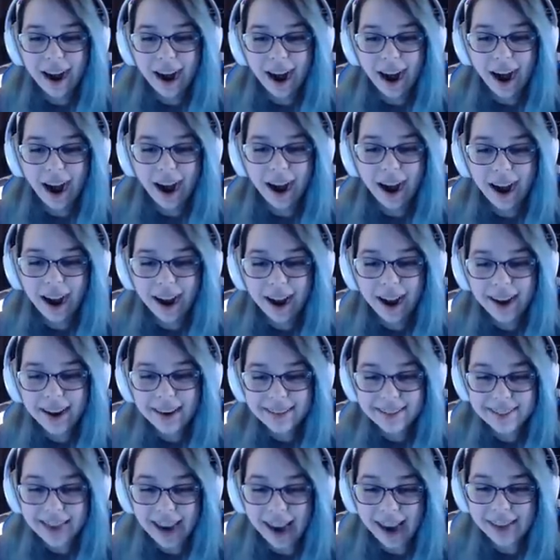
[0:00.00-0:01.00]
You are?
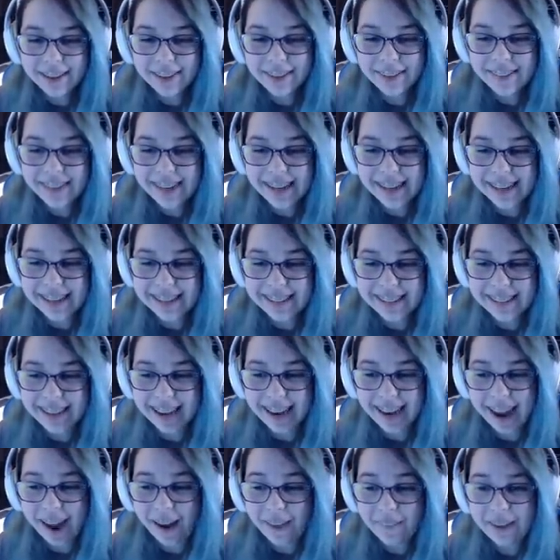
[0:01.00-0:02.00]
Chad, you need to
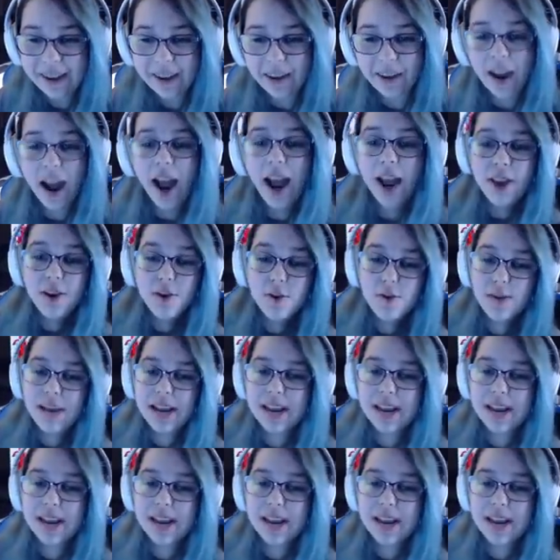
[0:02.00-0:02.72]
get out here! You need